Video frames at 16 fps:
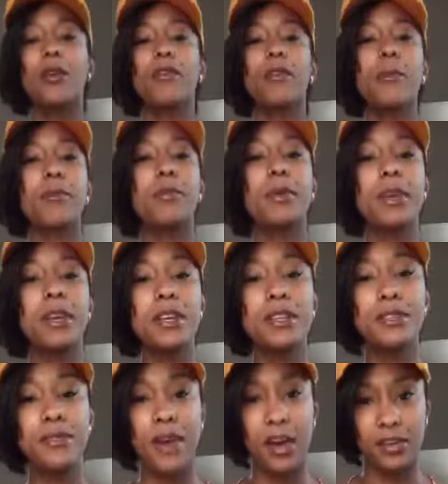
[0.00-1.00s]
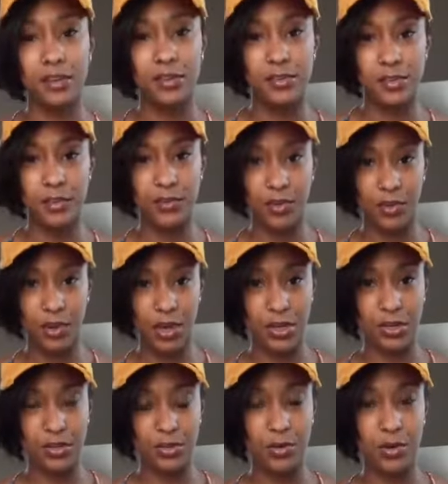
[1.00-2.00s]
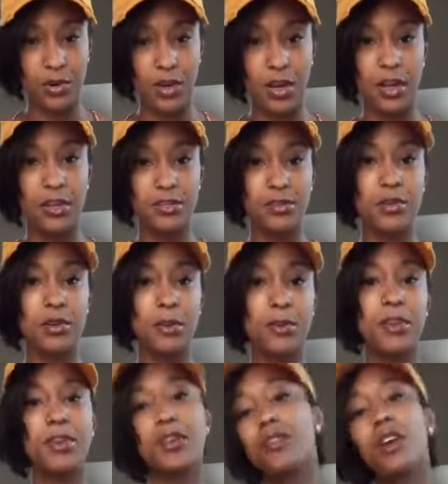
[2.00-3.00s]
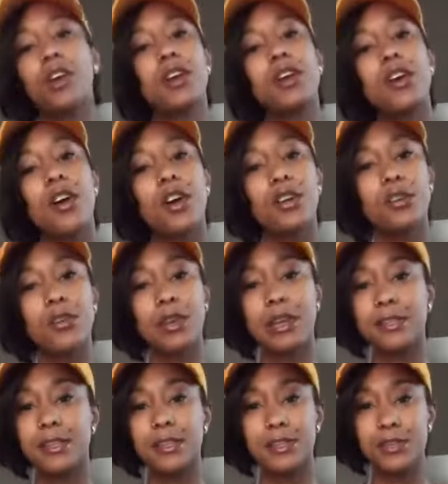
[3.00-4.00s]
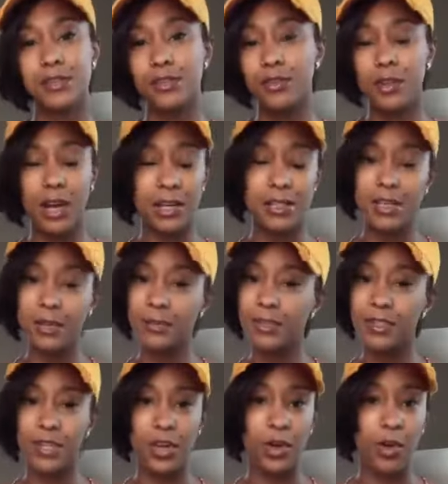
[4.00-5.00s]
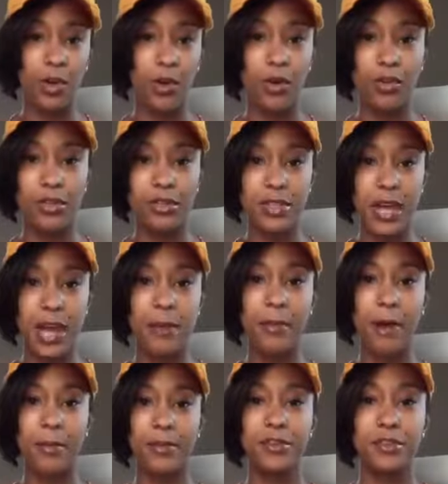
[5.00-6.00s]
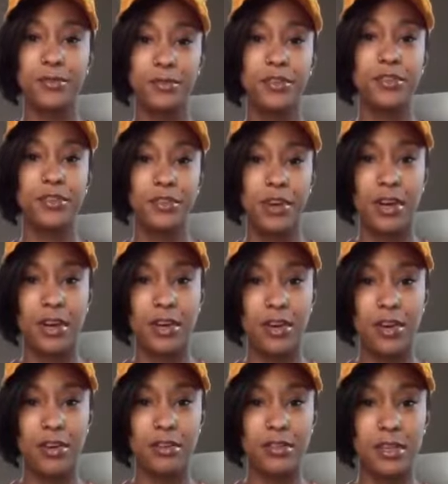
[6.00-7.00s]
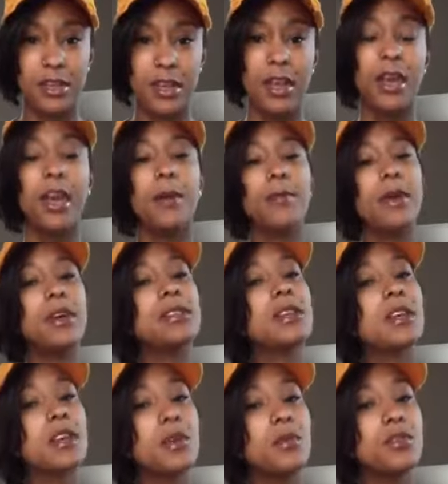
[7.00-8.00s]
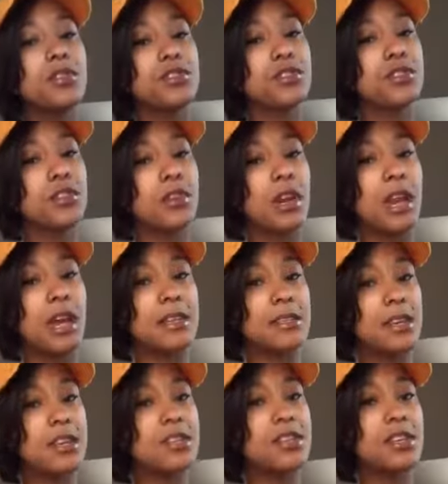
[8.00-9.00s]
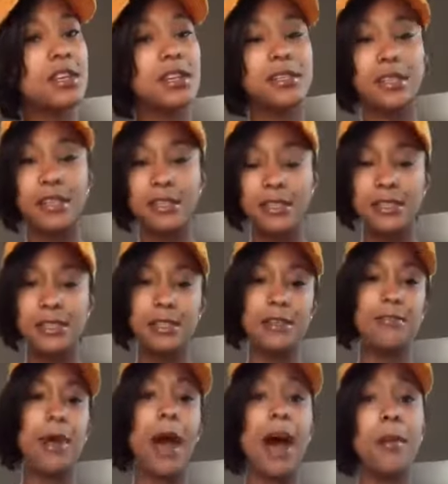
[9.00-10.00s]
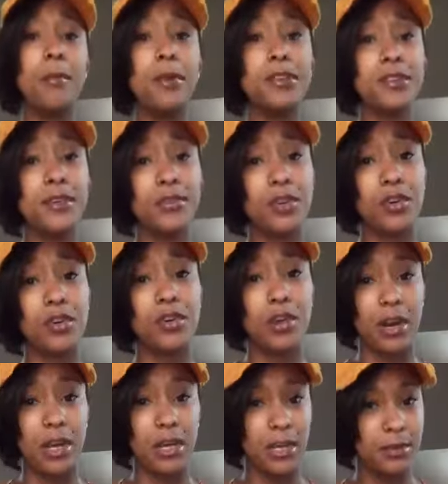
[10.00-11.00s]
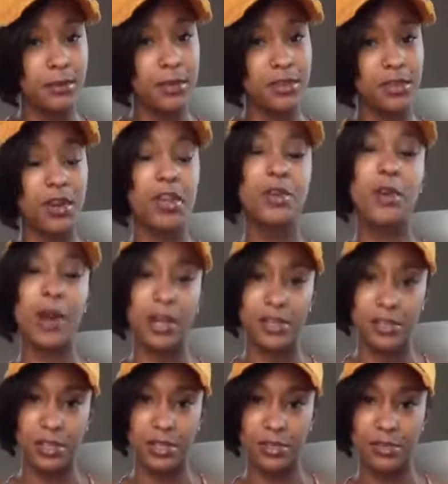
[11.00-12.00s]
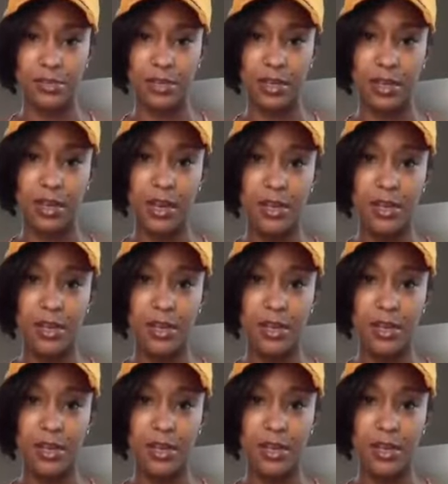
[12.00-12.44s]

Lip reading: One of the biggest factors of your credit score is going to be your credit card utilization. You guys hear me say it all the time, I push credit cards. And basically what your utilization is how much of your credit limits are you actually using.